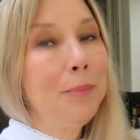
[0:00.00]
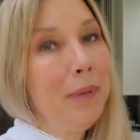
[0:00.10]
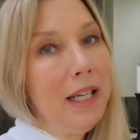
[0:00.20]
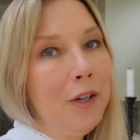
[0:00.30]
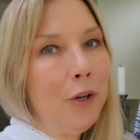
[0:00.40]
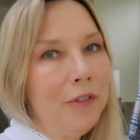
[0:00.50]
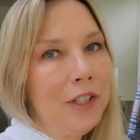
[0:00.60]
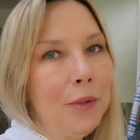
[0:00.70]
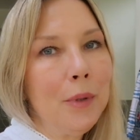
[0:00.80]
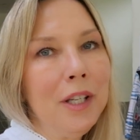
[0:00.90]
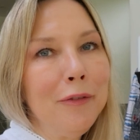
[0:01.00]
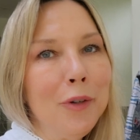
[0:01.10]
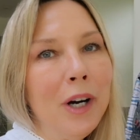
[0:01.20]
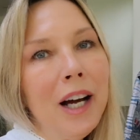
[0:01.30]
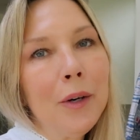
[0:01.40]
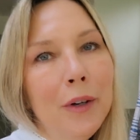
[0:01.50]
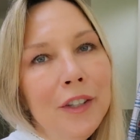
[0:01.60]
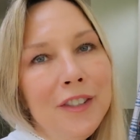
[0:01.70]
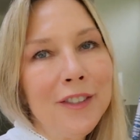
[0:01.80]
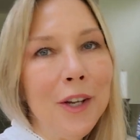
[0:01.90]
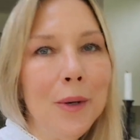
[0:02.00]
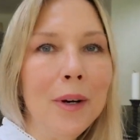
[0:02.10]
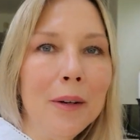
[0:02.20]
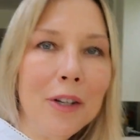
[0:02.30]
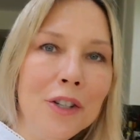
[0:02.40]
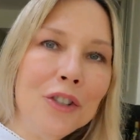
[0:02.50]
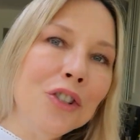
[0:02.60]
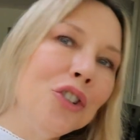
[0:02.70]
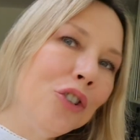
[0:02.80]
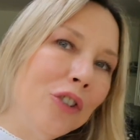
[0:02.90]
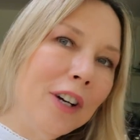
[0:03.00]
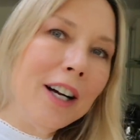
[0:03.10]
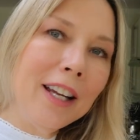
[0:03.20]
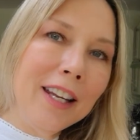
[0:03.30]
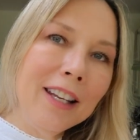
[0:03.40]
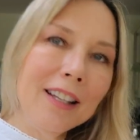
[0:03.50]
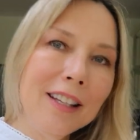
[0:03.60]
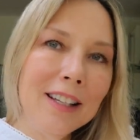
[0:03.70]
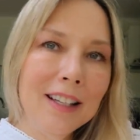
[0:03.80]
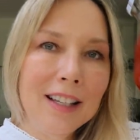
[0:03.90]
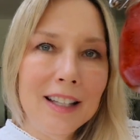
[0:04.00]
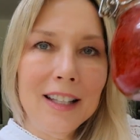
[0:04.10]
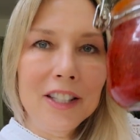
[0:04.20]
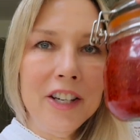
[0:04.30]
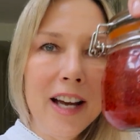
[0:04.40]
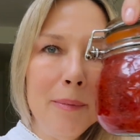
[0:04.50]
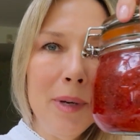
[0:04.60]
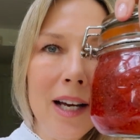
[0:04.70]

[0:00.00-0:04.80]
been over 24 hours, so I'm going to try the jam